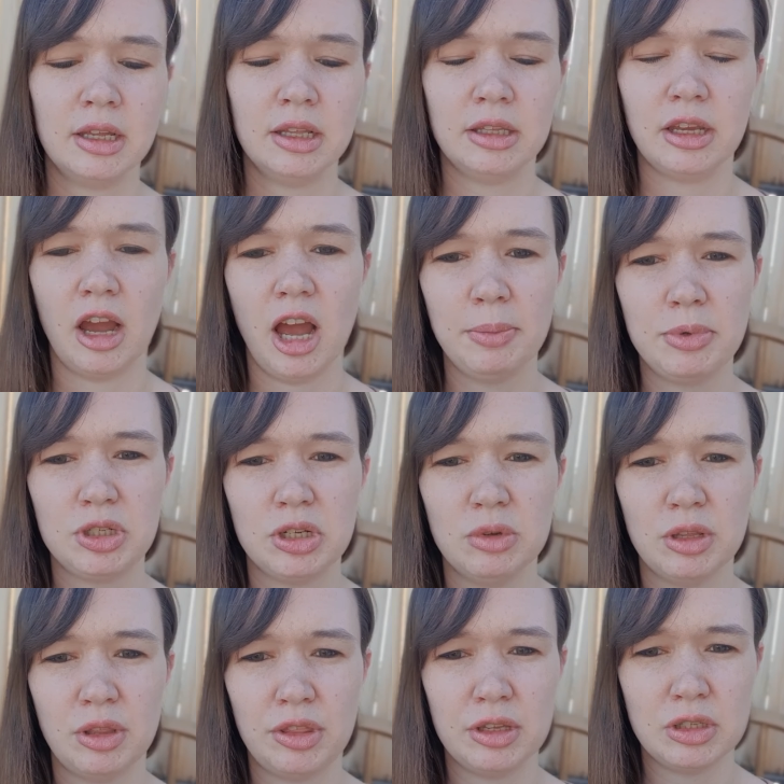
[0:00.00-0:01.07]
The option
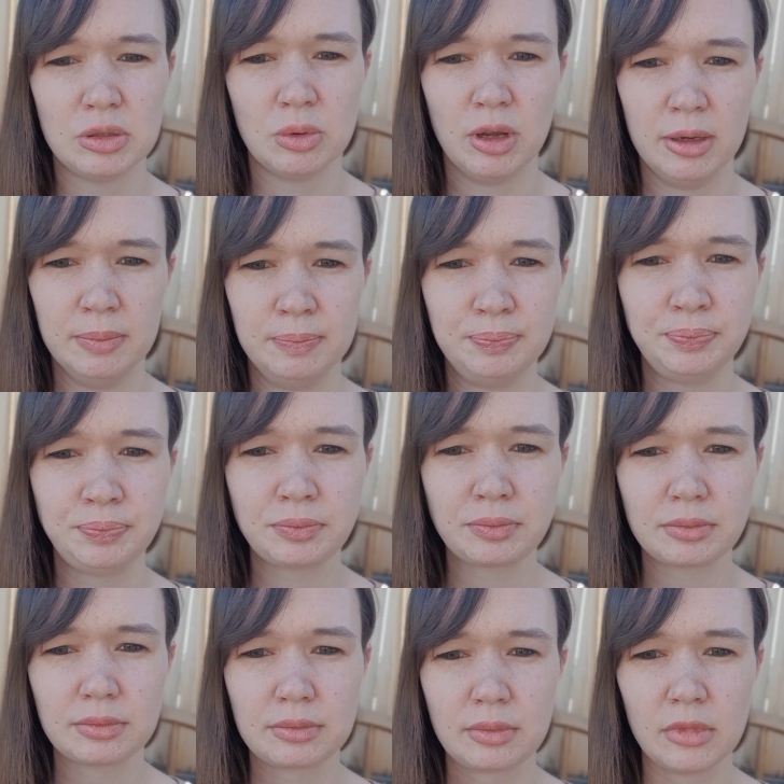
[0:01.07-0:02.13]
with this one
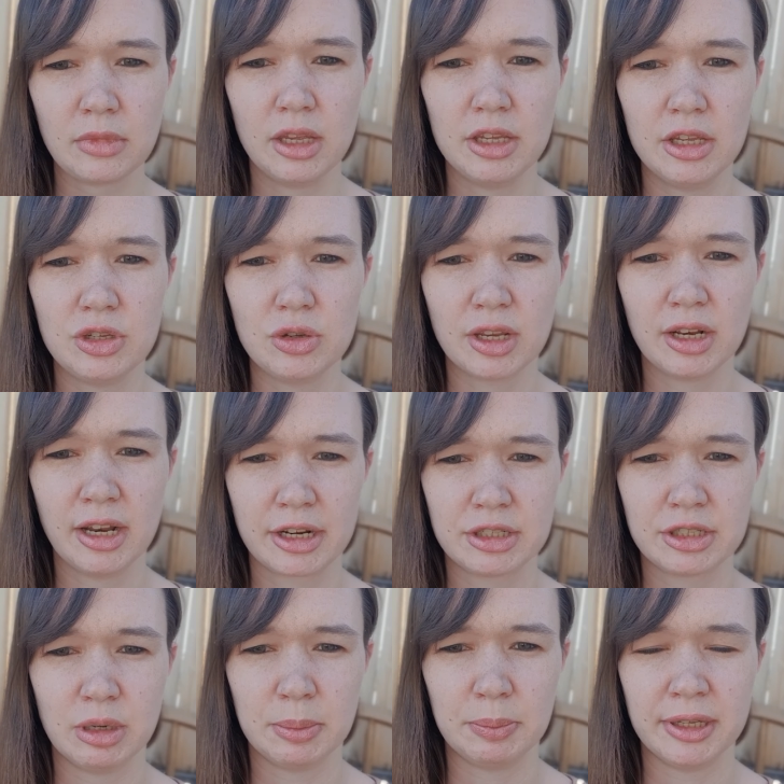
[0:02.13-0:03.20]
is you can
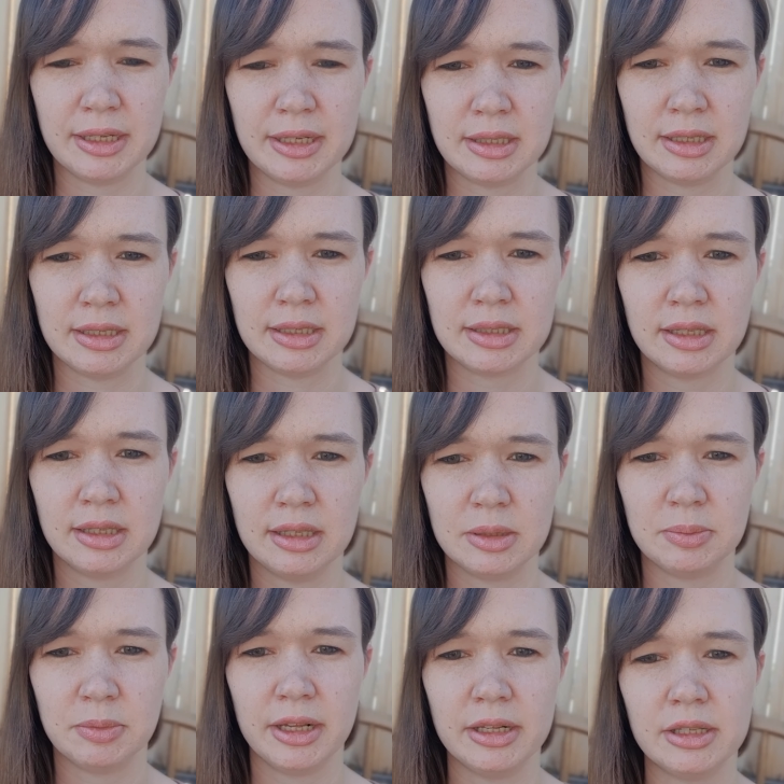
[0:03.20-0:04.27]
actually replace these. These
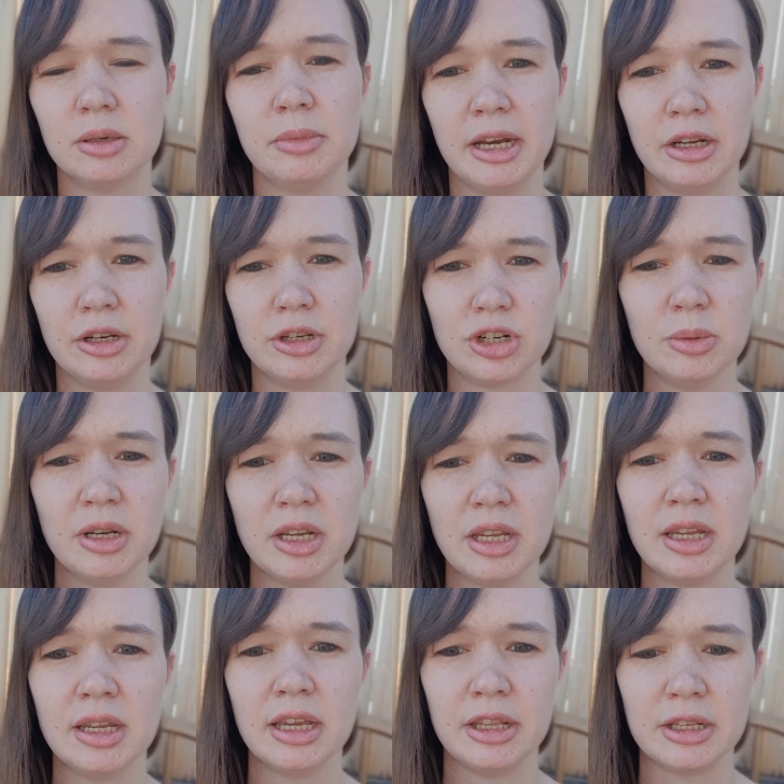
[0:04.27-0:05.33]
blades are made in
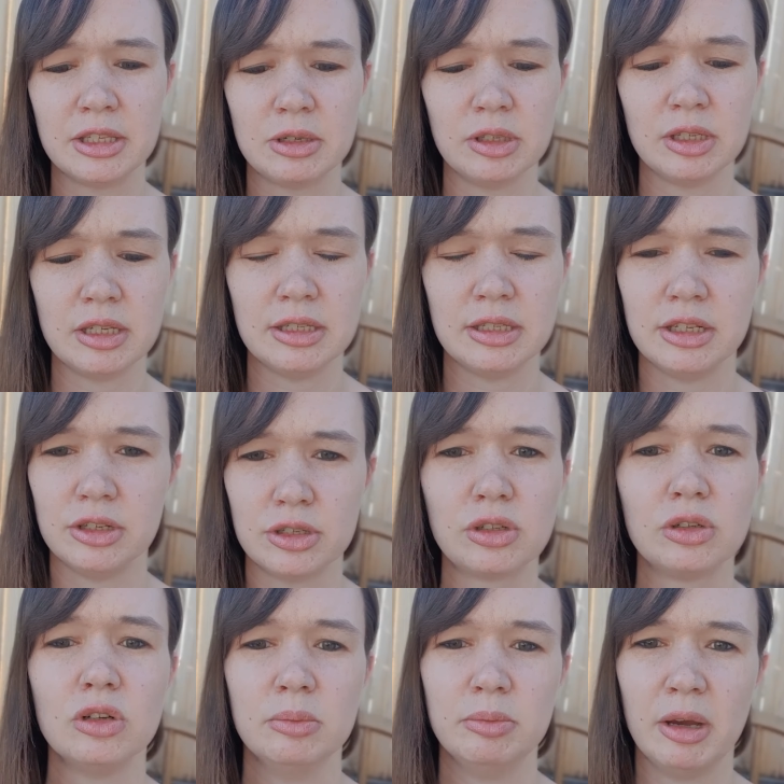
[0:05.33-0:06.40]
Germany, and it's really easy to
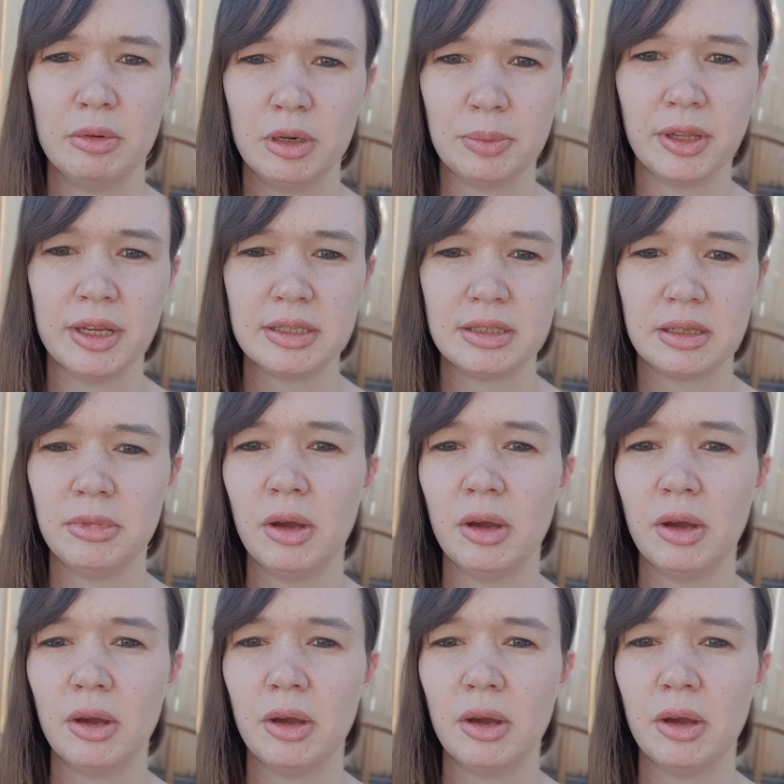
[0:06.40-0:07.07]
screw them out and replace them.